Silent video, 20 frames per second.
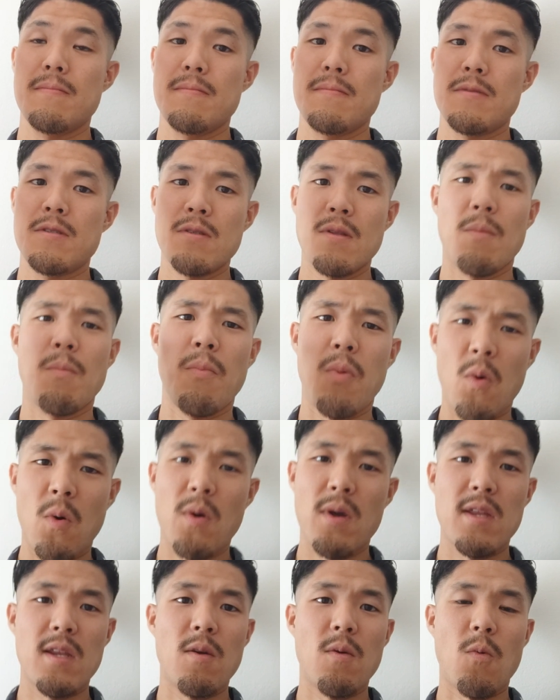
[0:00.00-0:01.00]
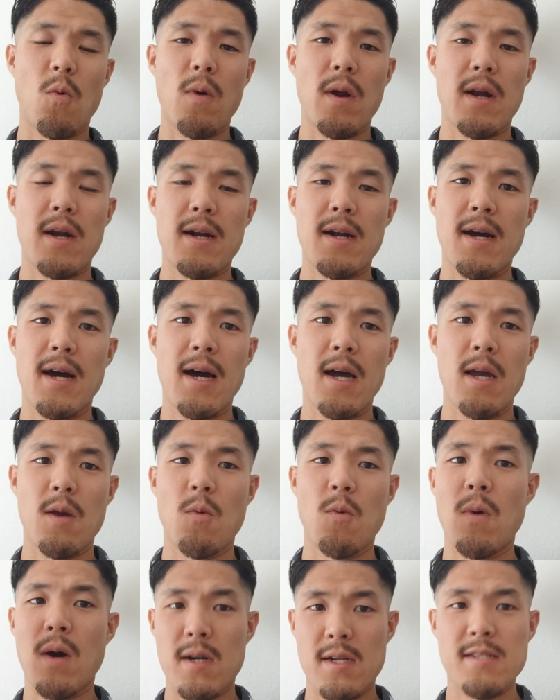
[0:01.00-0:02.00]
to the point where I
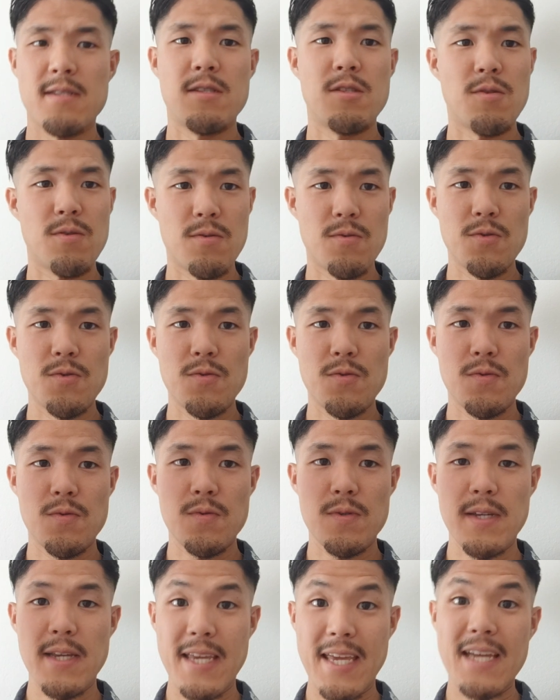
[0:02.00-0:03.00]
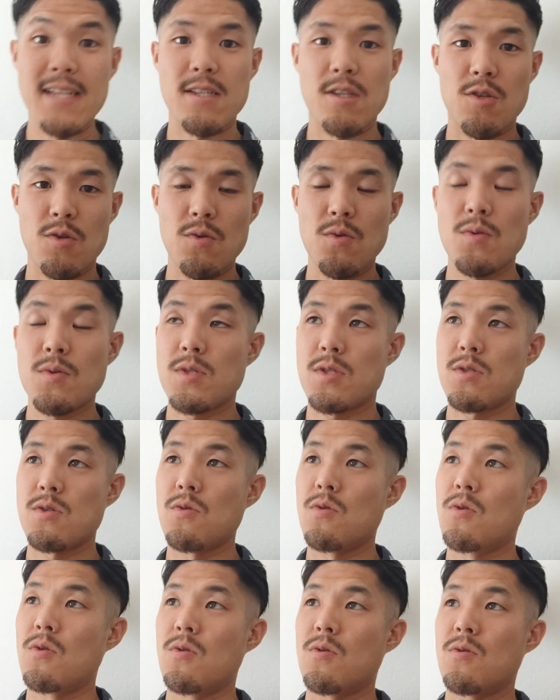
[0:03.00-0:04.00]
wanted to get to,
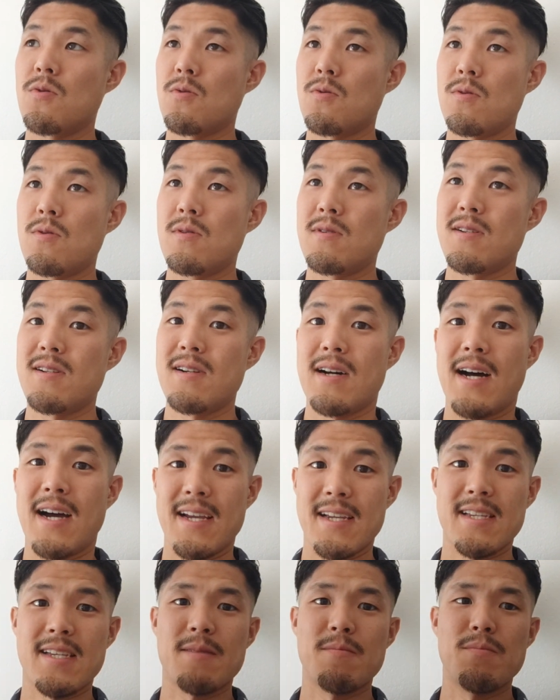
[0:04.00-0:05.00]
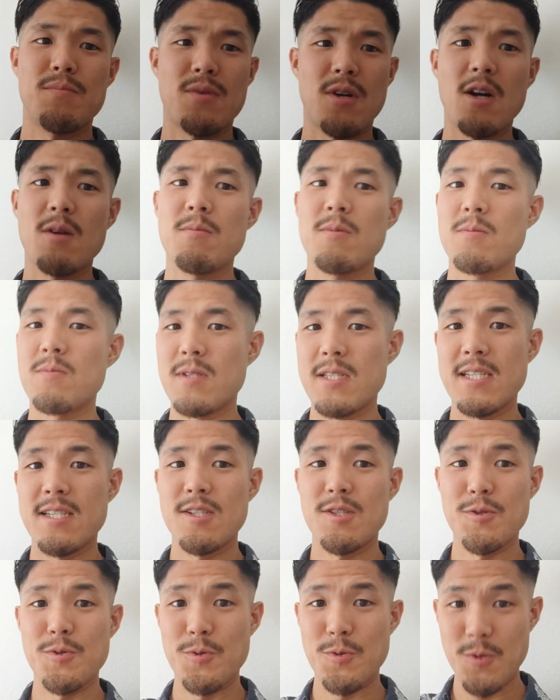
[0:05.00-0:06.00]
so I can probably
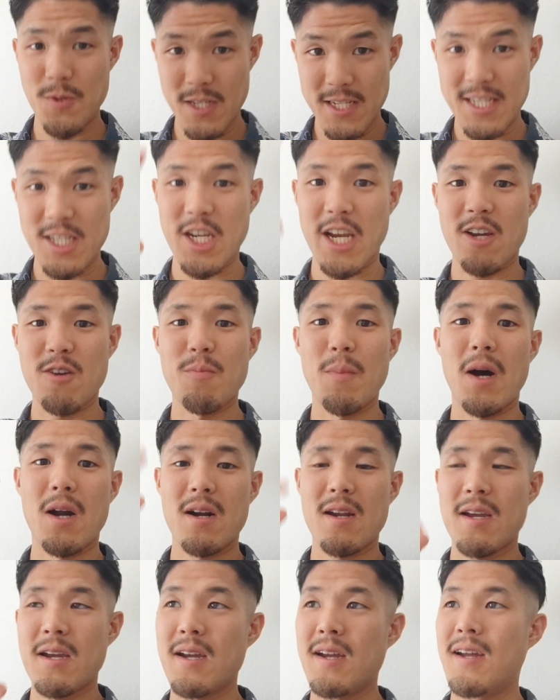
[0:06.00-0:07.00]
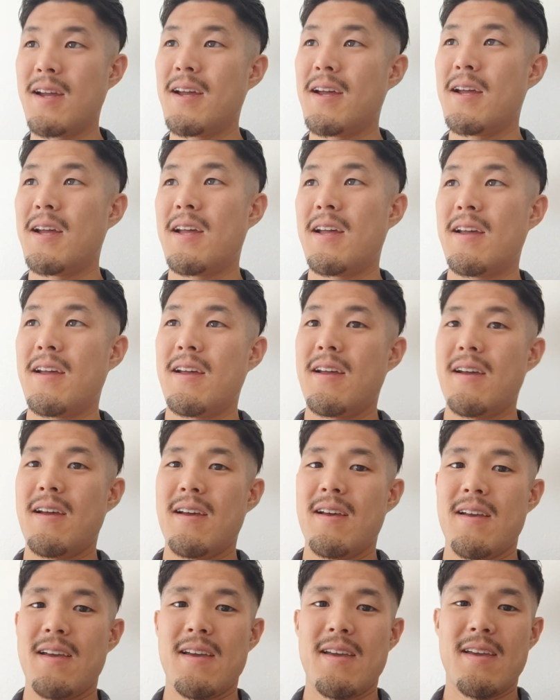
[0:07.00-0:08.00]
do the check mark.
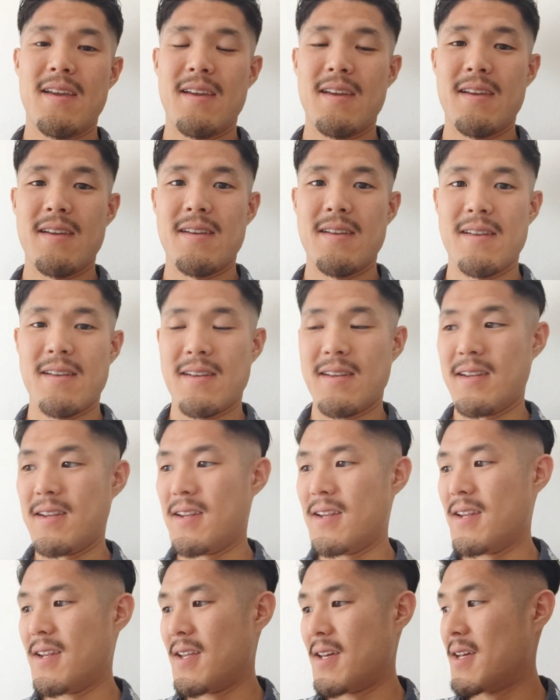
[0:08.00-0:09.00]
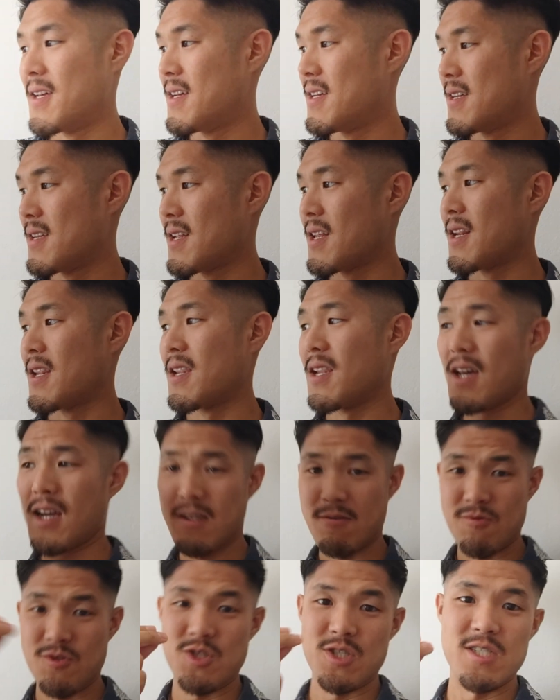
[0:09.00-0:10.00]
And
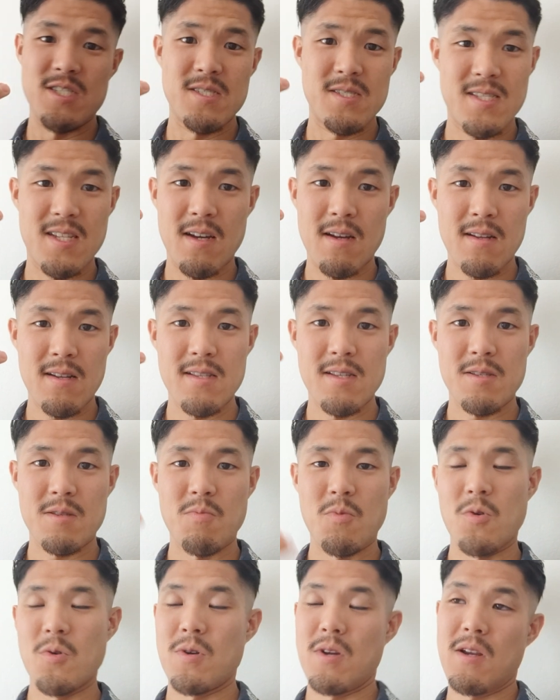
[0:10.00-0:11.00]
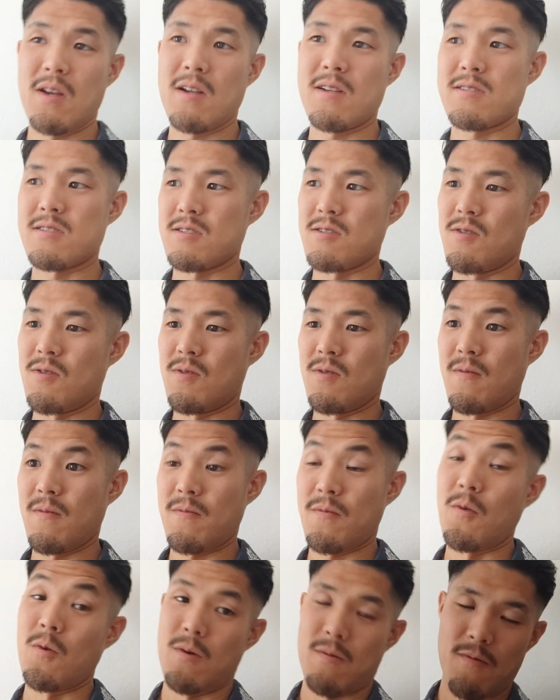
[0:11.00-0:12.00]
laundry is done this morning, so
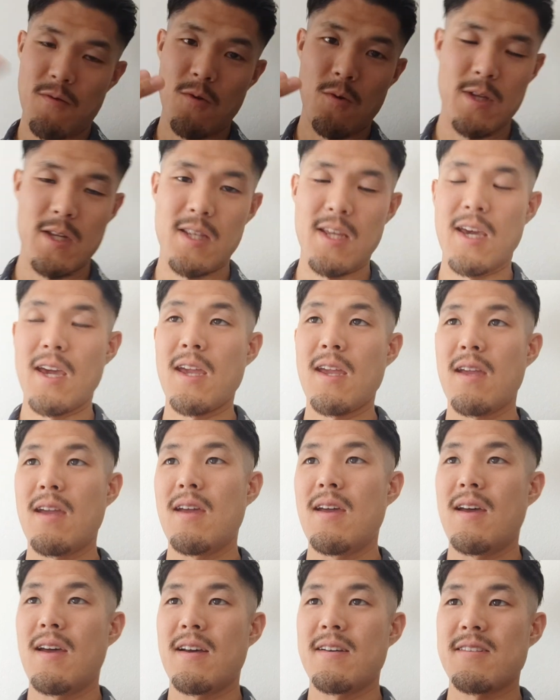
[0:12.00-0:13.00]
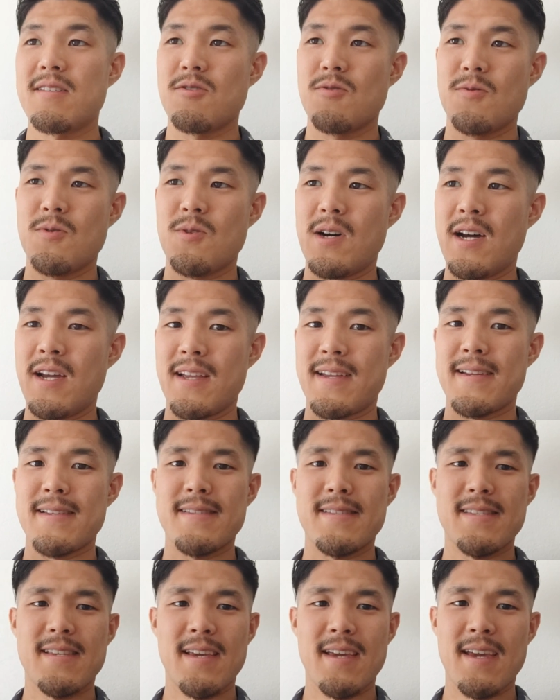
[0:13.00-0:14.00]
for the day, so I can
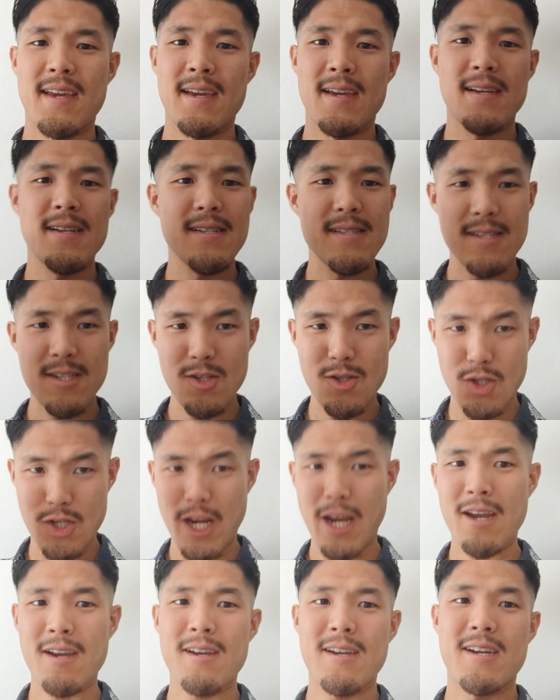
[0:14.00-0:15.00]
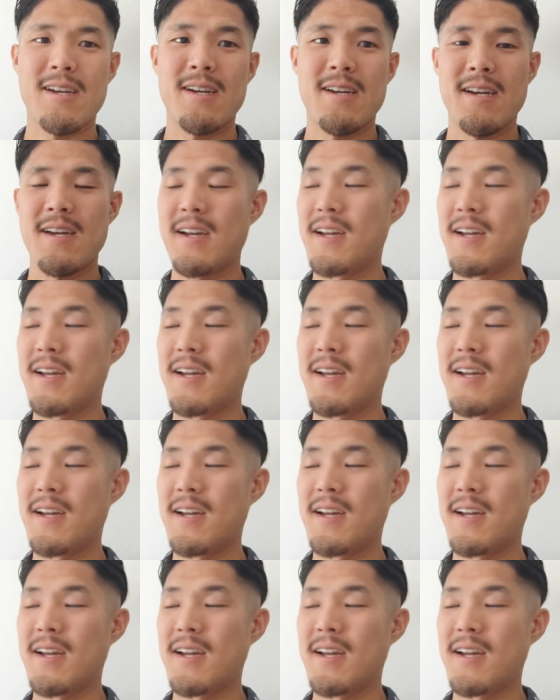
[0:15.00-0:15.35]
say check.